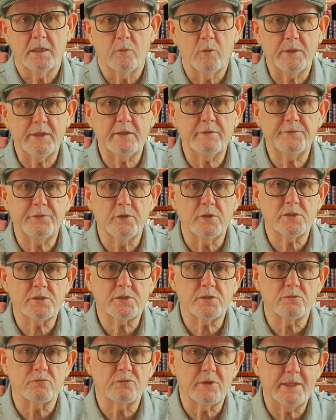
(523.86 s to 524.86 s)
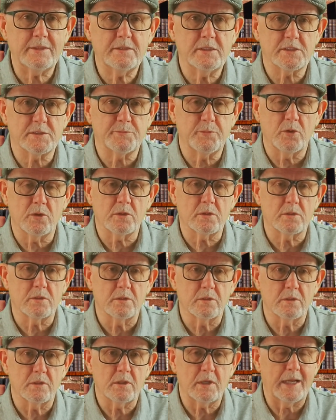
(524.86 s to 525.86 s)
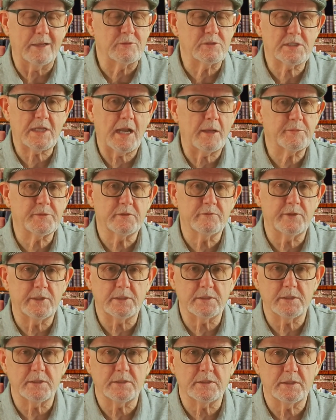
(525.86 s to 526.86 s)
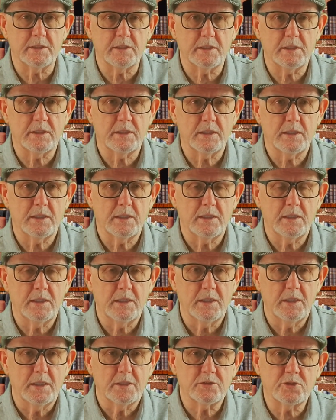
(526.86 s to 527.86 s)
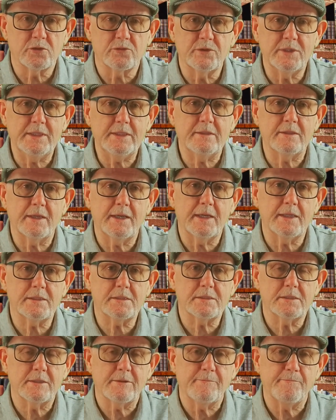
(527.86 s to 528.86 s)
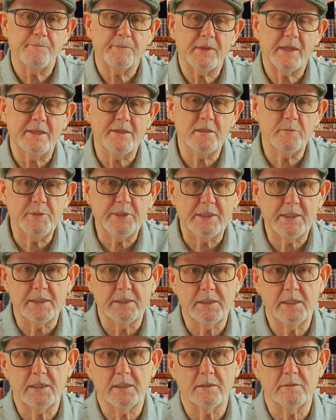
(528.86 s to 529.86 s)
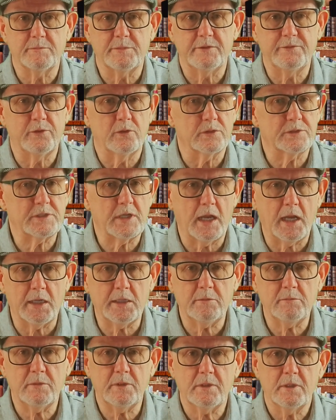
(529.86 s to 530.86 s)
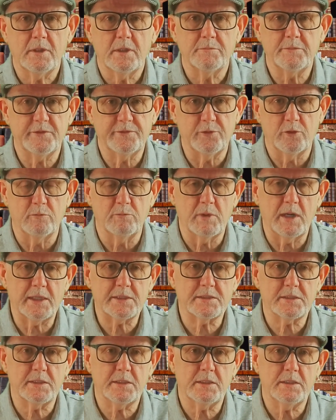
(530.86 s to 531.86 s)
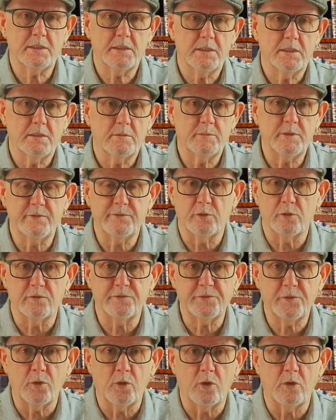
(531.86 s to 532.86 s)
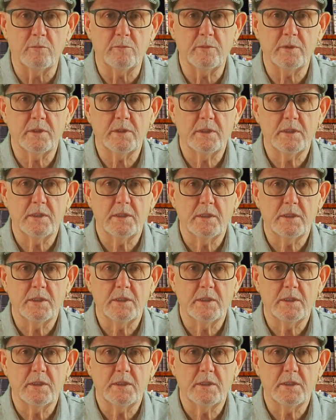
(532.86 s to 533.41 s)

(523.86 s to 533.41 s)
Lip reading: Now, when I first read this book, I was captivated. To read that in the beginning, before time, before matter, before form,